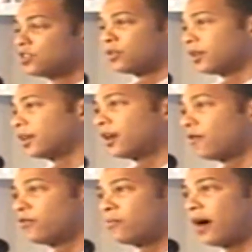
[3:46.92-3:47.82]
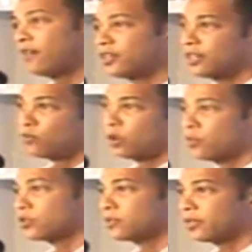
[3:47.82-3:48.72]
someone can come from poverty and
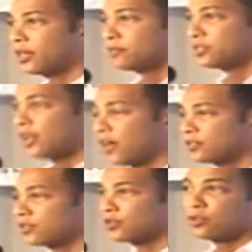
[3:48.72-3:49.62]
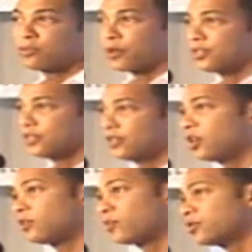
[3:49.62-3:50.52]
one person becomes a doctor or the president,
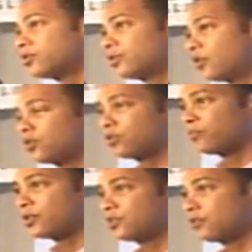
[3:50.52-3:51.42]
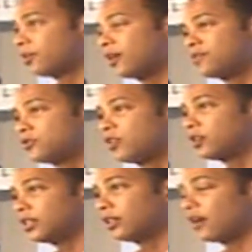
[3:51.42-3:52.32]
and the other person goes to prison or becomes a
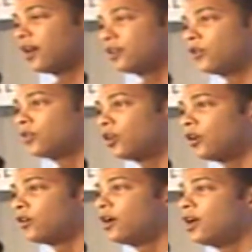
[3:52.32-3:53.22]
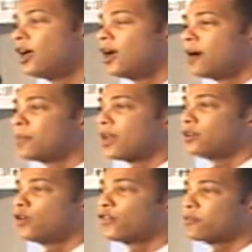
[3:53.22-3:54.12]
drug dealer? I don't know. But
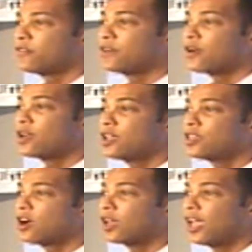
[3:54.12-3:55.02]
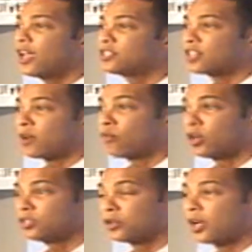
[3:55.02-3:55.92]
I knew from a very young age that I
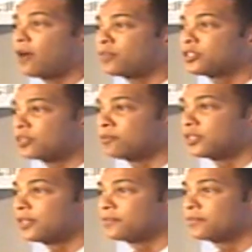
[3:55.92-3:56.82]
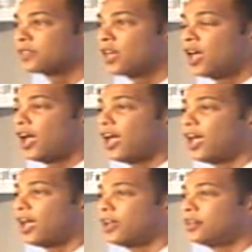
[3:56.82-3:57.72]
wanted to accomplish something.
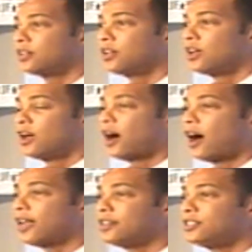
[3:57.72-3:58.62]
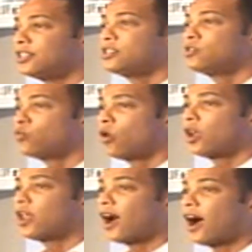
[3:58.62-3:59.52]
And I didn't
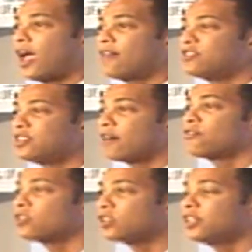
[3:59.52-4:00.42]
want, I had never